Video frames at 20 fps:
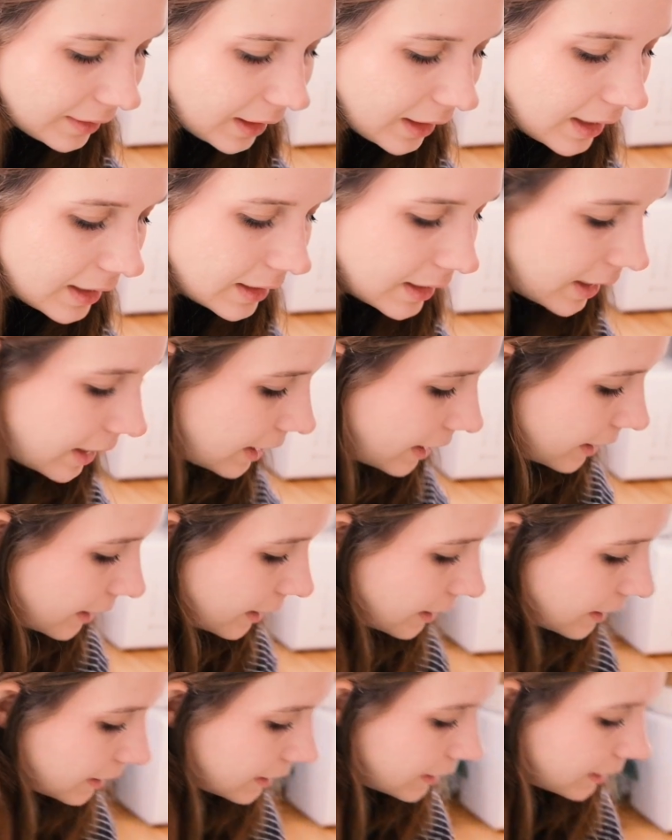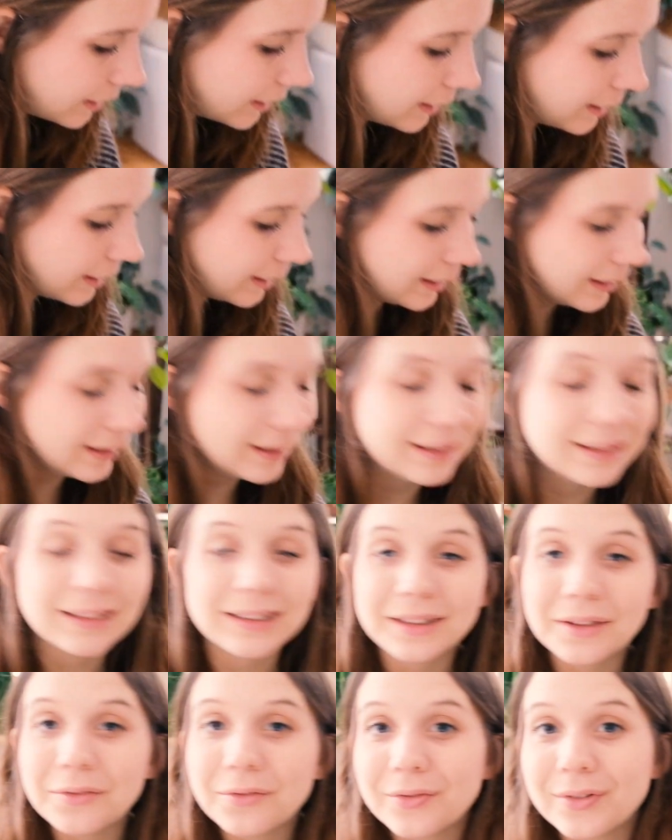And that,
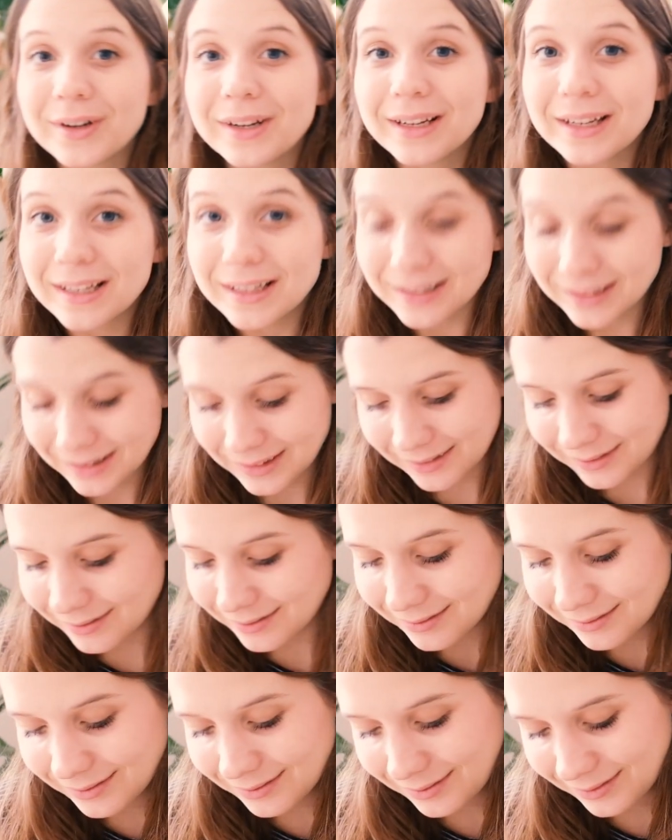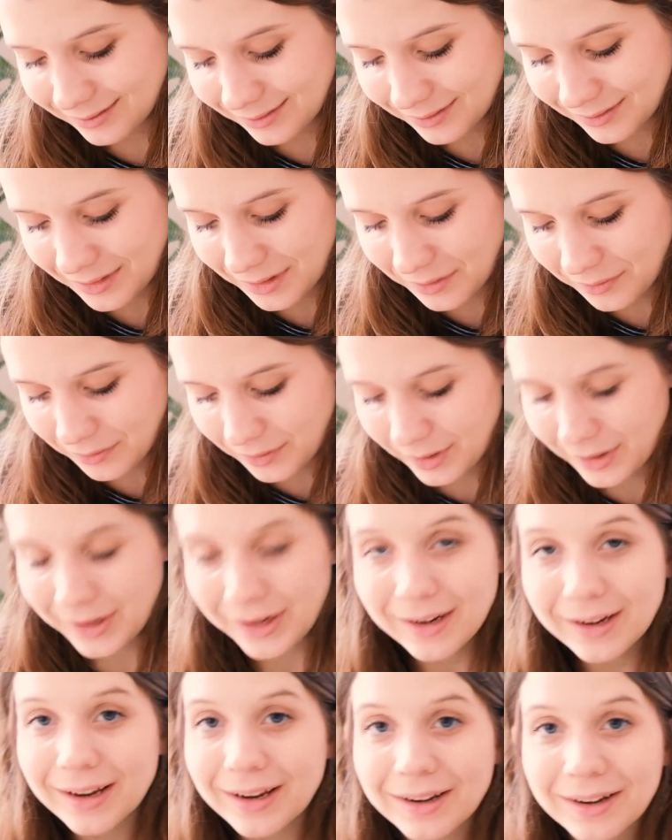the freaking
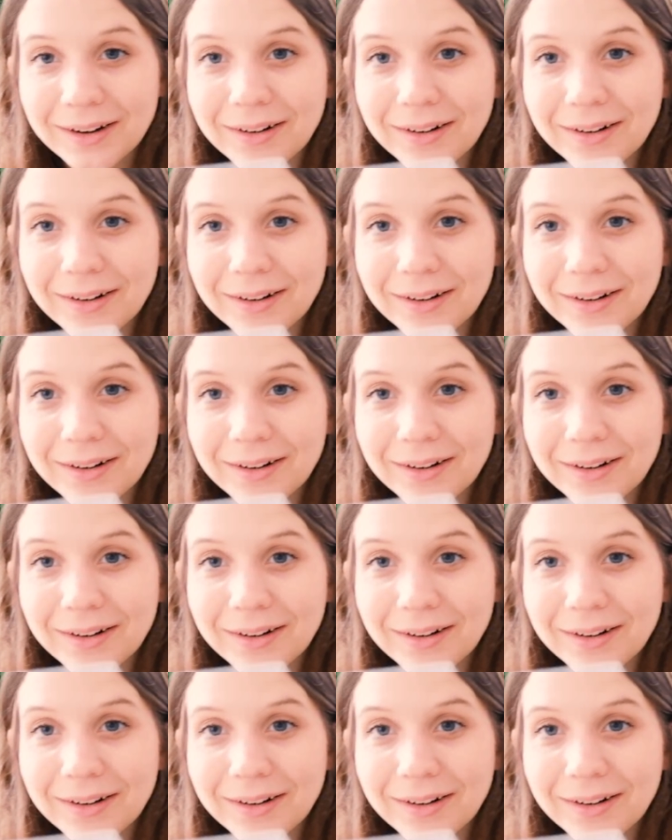variegated